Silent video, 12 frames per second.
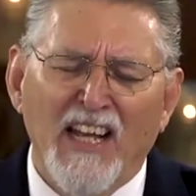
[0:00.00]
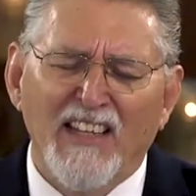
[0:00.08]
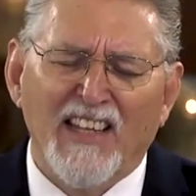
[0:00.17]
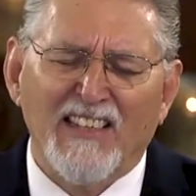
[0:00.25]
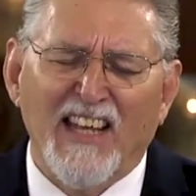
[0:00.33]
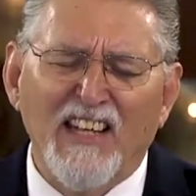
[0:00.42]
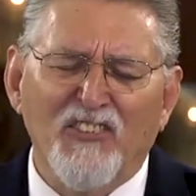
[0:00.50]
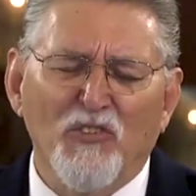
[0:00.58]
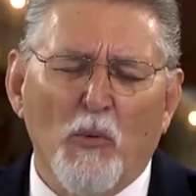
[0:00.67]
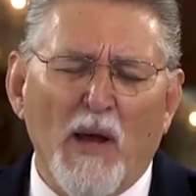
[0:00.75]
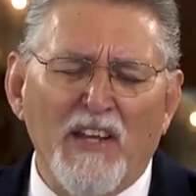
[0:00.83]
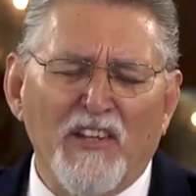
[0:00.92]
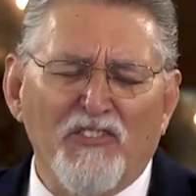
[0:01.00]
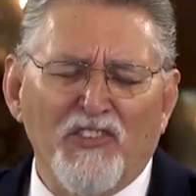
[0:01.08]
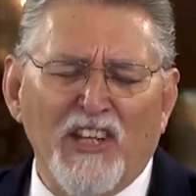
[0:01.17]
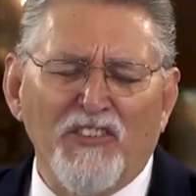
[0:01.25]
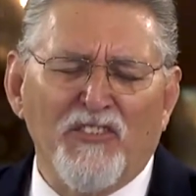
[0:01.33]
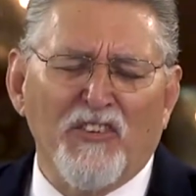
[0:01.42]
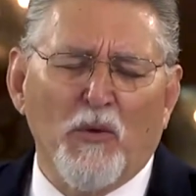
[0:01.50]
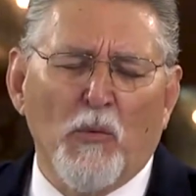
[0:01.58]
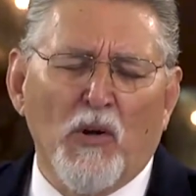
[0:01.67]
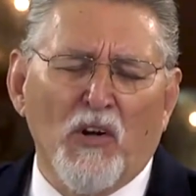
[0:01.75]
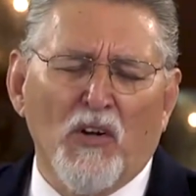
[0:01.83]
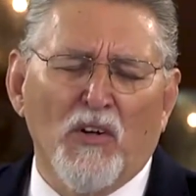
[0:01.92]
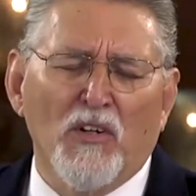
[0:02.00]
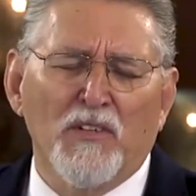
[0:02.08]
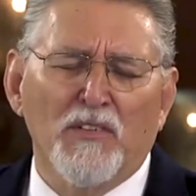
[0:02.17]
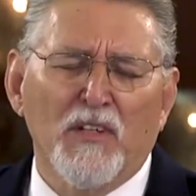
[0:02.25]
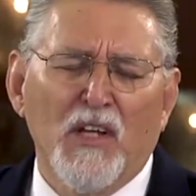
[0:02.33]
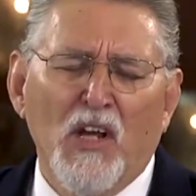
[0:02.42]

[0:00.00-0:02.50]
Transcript: that takes away the sins of the world.